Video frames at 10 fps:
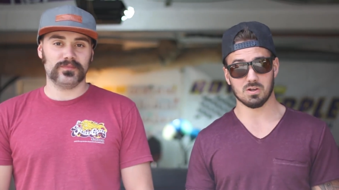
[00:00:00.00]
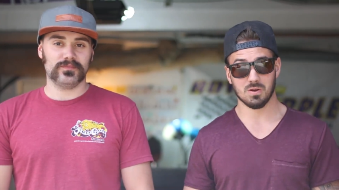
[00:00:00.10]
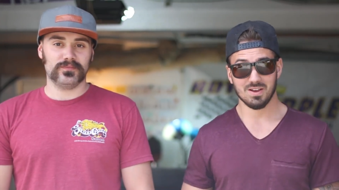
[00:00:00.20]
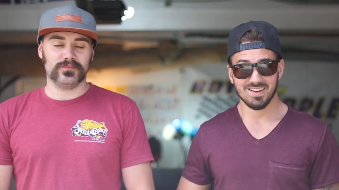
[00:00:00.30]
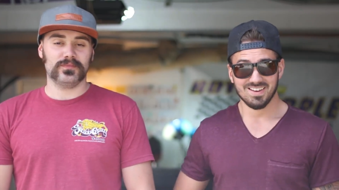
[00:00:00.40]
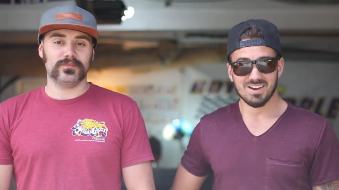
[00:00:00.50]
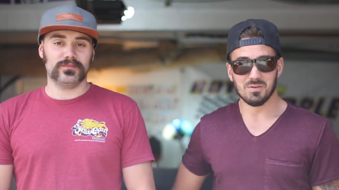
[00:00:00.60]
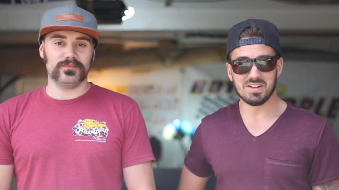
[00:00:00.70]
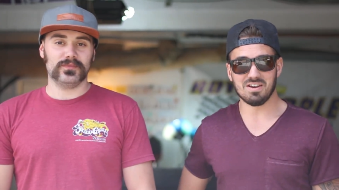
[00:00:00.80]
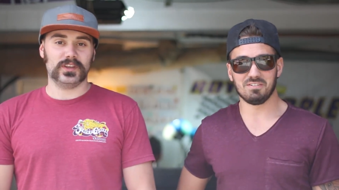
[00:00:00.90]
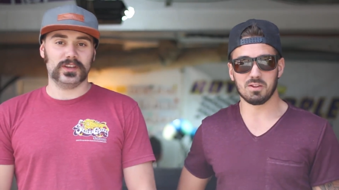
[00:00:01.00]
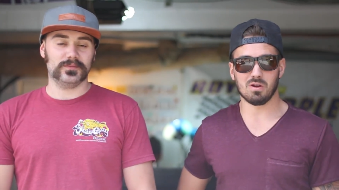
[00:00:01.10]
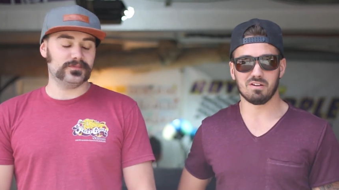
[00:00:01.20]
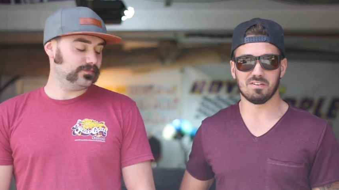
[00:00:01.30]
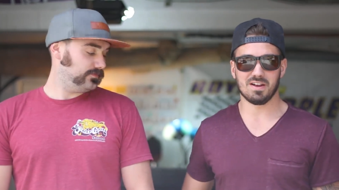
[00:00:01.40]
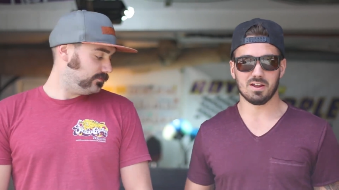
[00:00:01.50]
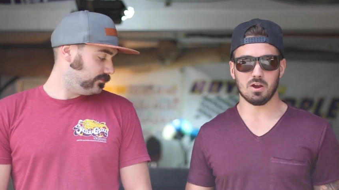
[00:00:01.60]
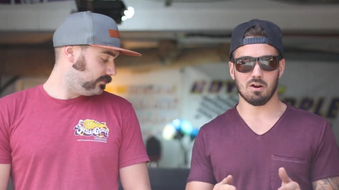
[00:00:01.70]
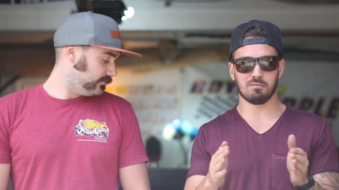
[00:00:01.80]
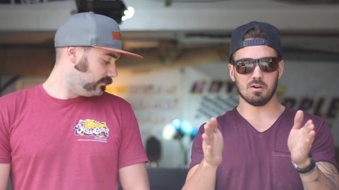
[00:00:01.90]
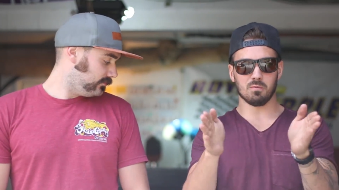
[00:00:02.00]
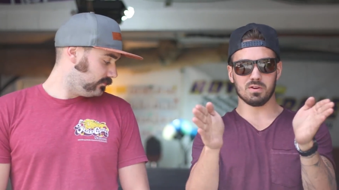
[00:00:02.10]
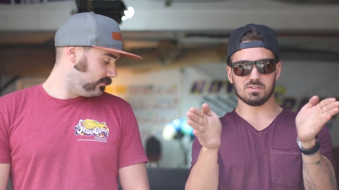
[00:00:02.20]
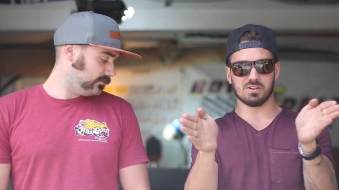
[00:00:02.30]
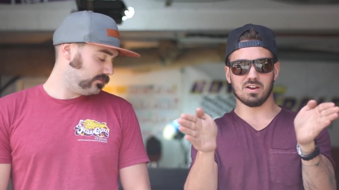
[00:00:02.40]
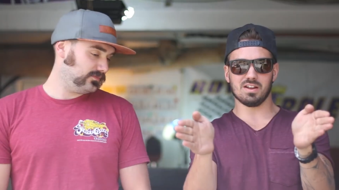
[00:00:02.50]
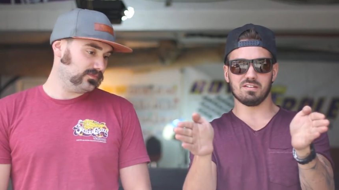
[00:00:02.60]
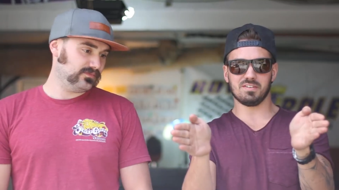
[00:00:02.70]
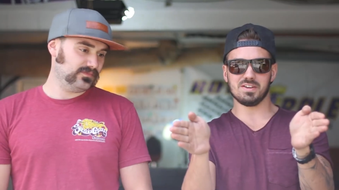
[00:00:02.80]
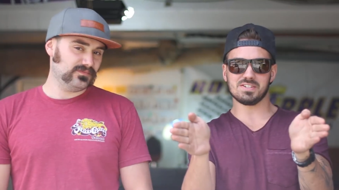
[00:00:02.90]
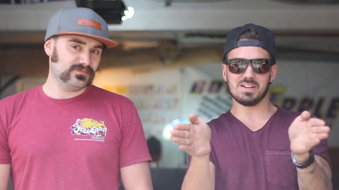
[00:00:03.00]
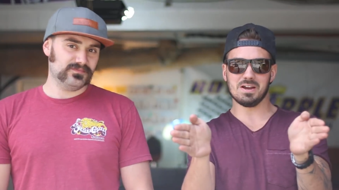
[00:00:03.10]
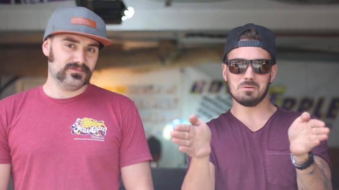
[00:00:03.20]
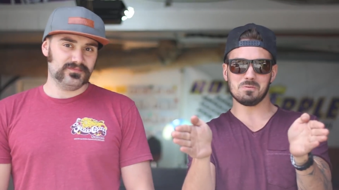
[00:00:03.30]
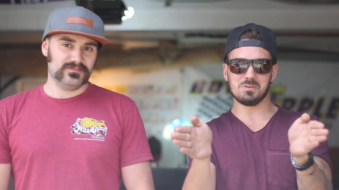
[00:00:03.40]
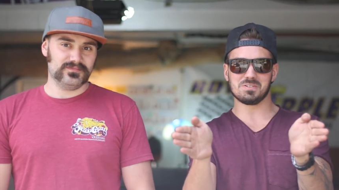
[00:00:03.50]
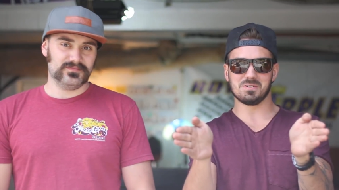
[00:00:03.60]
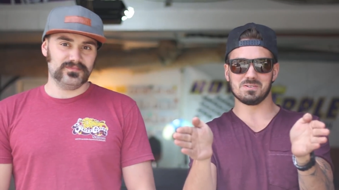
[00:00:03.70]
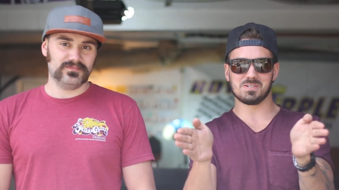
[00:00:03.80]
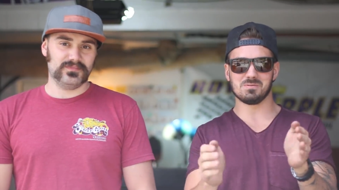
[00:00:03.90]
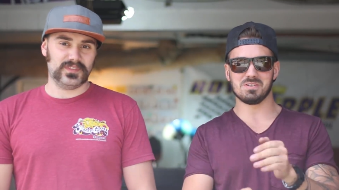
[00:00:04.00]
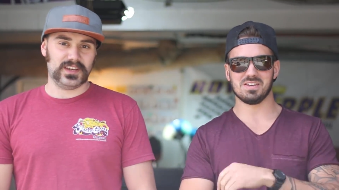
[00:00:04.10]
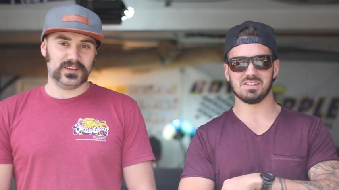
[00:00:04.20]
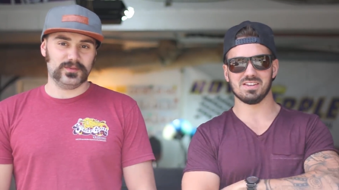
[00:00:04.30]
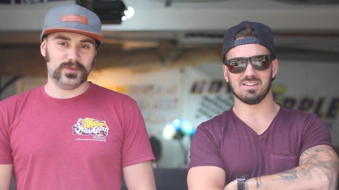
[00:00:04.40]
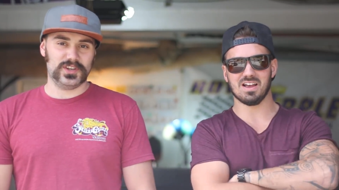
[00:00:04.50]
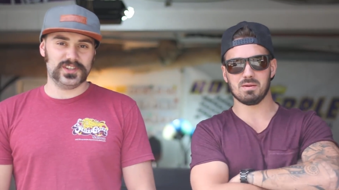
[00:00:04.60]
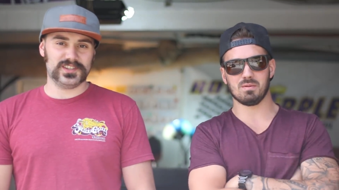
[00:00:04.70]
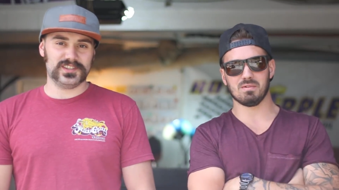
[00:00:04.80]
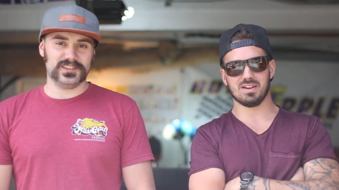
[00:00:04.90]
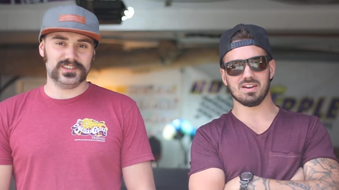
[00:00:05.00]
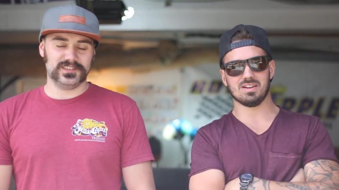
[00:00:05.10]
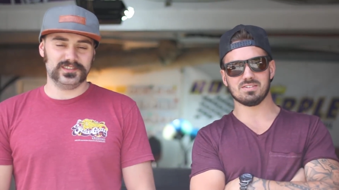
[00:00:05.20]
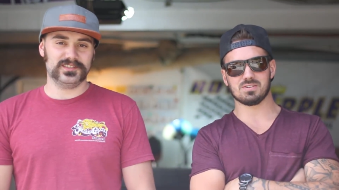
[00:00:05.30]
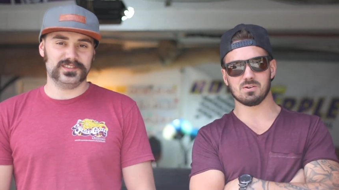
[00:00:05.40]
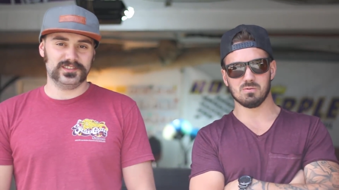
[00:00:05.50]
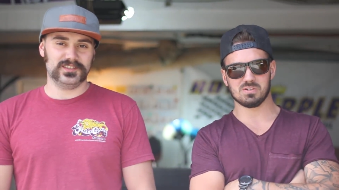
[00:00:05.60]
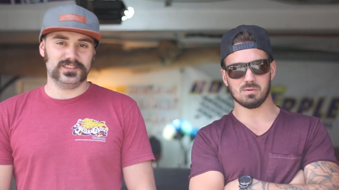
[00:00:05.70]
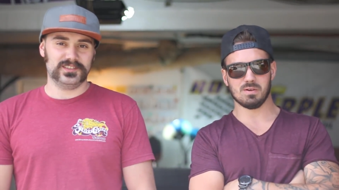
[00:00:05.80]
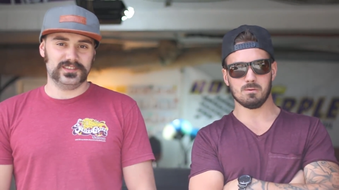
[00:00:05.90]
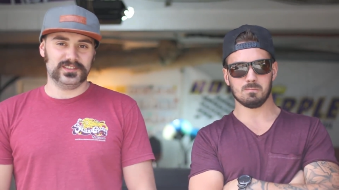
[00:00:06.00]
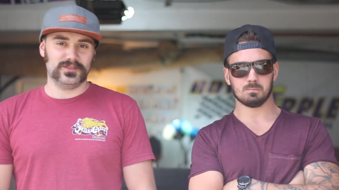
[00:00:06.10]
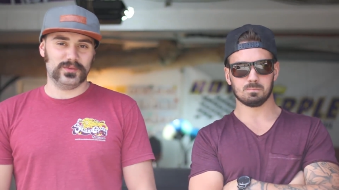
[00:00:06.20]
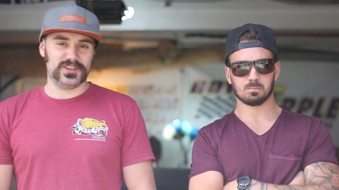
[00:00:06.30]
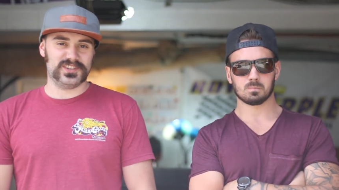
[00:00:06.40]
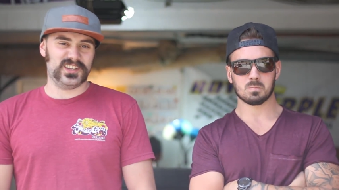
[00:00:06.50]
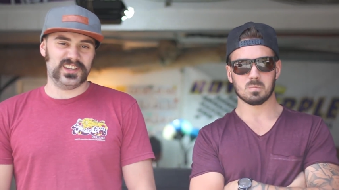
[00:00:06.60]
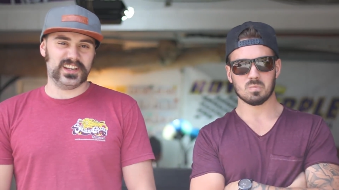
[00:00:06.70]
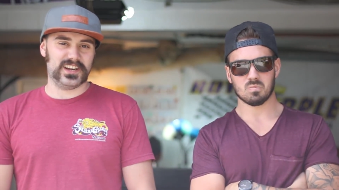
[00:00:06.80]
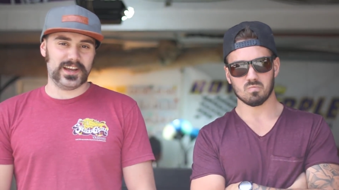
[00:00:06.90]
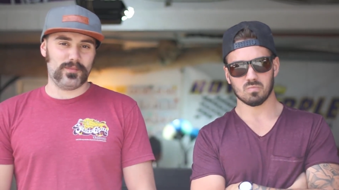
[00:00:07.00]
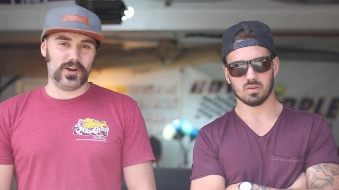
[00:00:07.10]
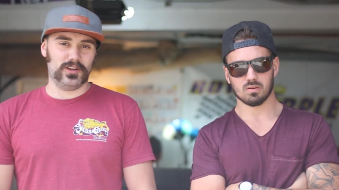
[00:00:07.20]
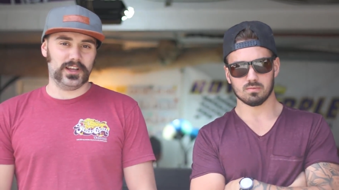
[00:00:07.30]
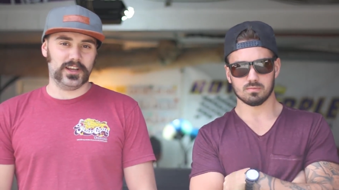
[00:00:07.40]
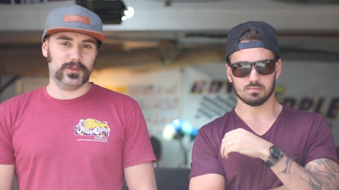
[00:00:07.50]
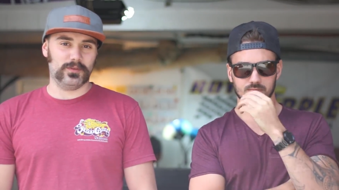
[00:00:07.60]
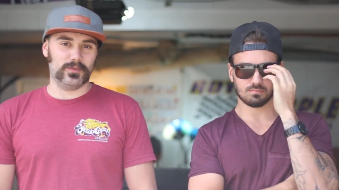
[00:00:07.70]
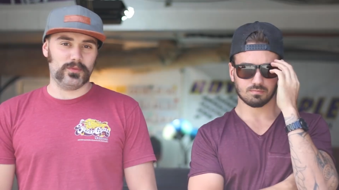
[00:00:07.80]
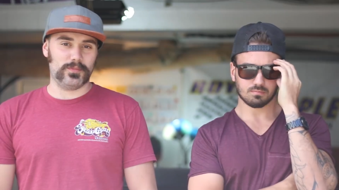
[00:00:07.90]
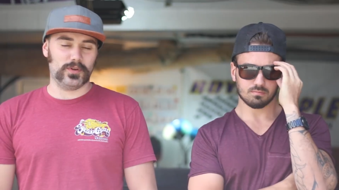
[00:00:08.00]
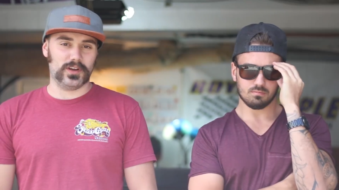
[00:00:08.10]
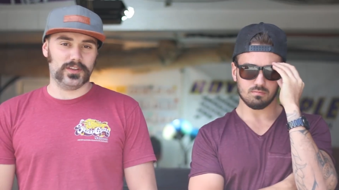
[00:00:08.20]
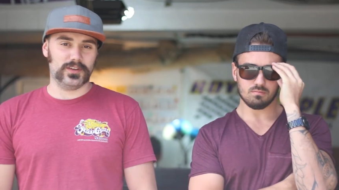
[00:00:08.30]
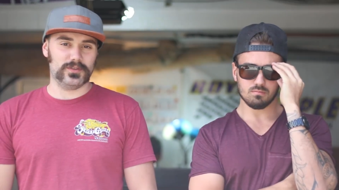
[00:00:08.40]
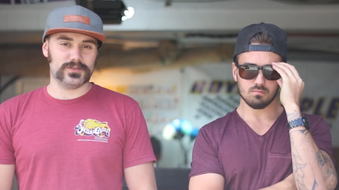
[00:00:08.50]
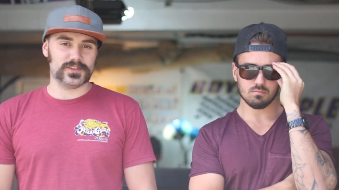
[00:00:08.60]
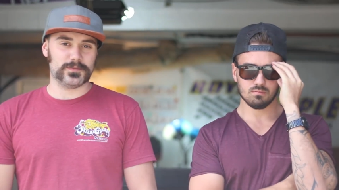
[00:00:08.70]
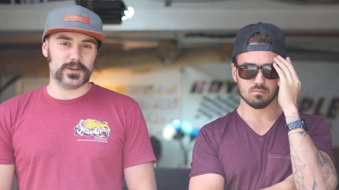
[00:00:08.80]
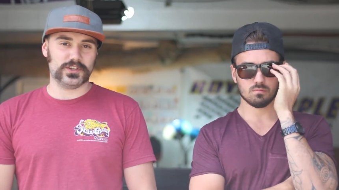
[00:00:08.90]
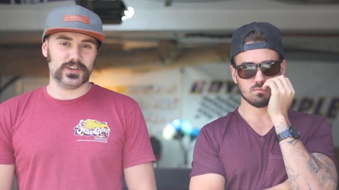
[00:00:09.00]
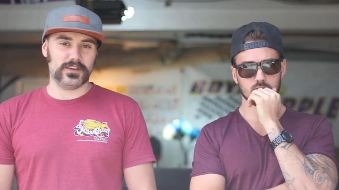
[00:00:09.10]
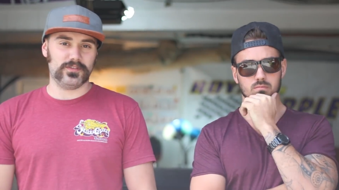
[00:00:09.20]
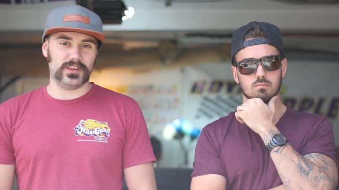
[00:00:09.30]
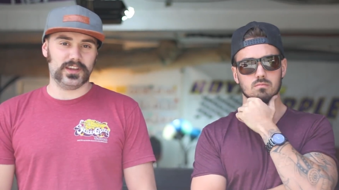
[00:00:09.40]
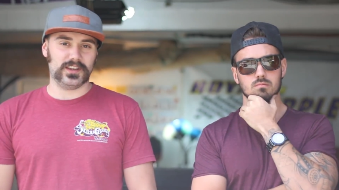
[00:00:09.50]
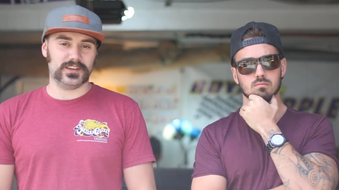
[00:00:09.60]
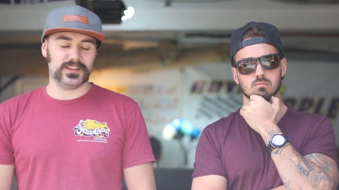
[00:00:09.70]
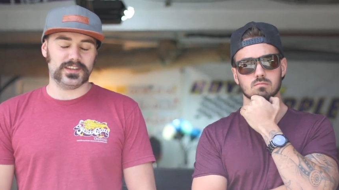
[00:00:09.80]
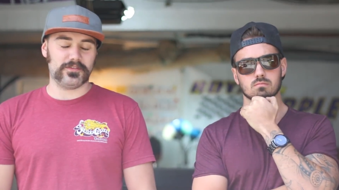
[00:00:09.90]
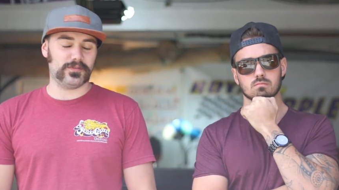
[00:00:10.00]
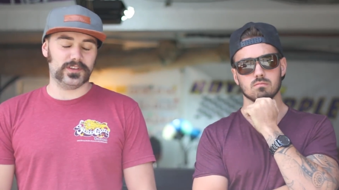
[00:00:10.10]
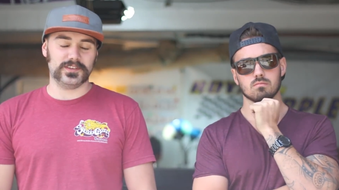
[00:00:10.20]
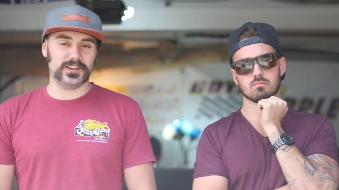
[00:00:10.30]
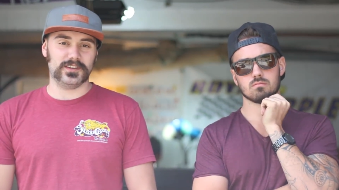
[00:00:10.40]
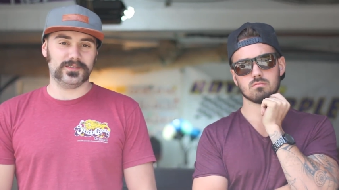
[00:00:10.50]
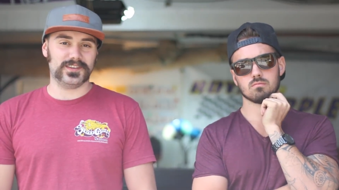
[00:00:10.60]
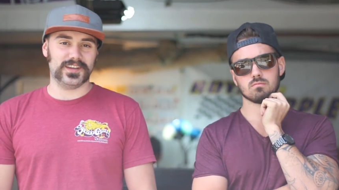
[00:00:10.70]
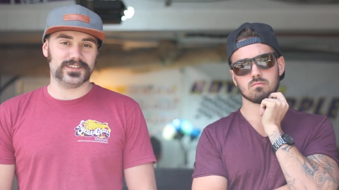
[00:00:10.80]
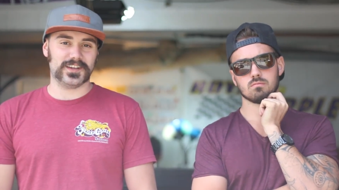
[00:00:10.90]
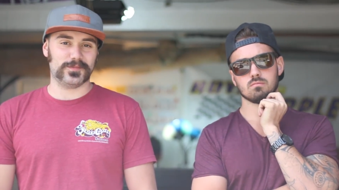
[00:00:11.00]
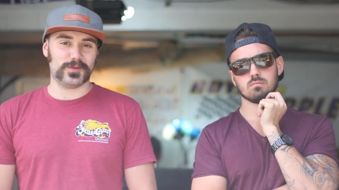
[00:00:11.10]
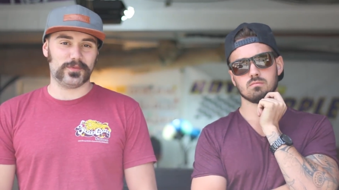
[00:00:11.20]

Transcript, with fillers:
Speaker 1: So we definitely yeah. want to find out. Our front wheels are kind of facing outwards though, so we yeah, think the alignment might have gotten
Speaker 2: screwed with somehow. We just did like an eyeball alignment when we put on the new suspension and everything, and definitely didn't take time to